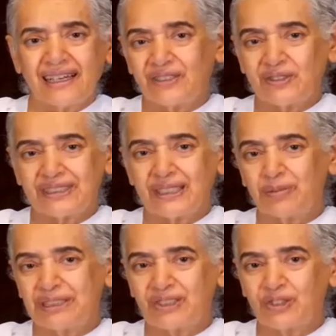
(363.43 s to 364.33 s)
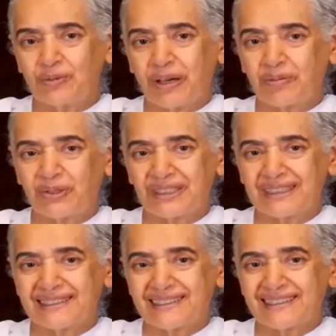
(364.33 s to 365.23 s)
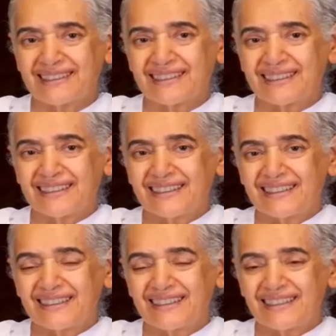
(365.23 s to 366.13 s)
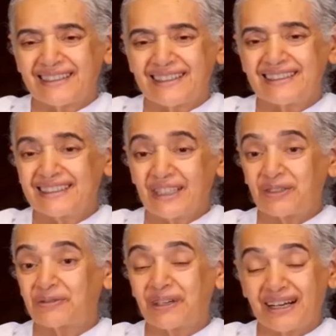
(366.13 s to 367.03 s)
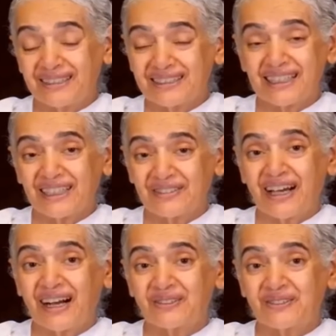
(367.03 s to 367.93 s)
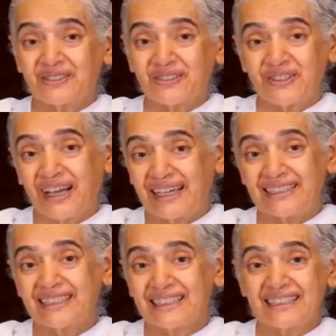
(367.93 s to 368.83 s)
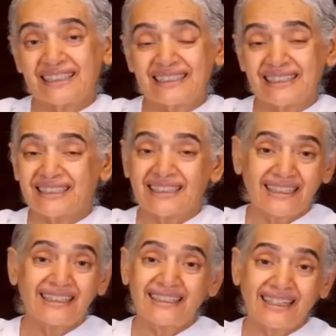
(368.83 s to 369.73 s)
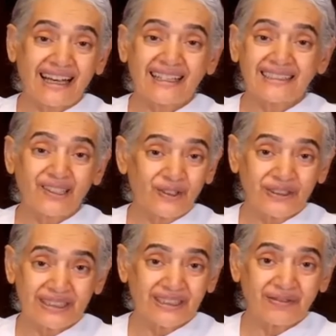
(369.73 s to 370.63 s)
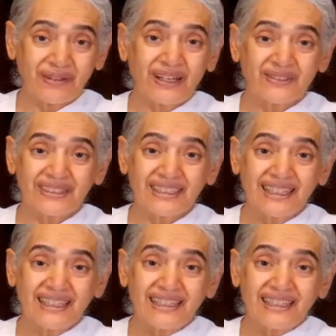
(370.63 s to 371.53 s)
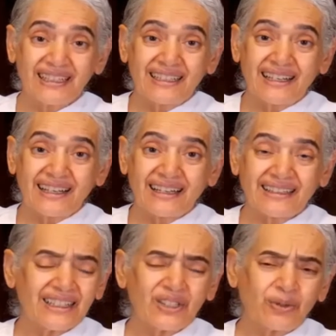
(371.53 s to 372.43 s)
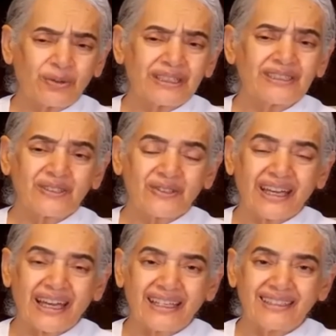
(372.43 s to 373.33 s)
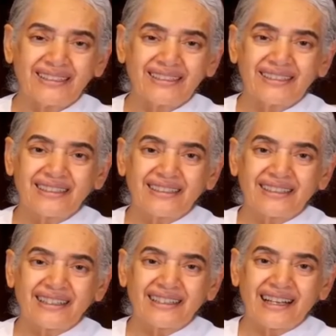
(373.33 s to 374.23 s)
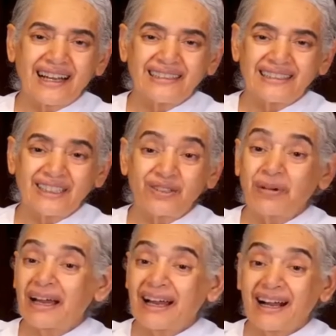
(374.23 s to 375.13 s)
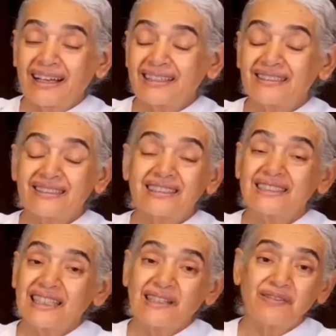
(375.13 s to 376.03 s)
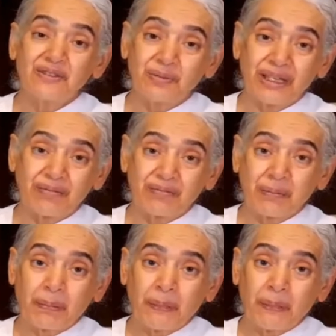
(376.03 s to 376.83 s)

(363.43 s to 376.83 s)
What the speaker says: And I just slip it into my pocket. Instead of asking around or handing it in at lost and found, I think, oh, well, it's okay. And so my eyes deceived me.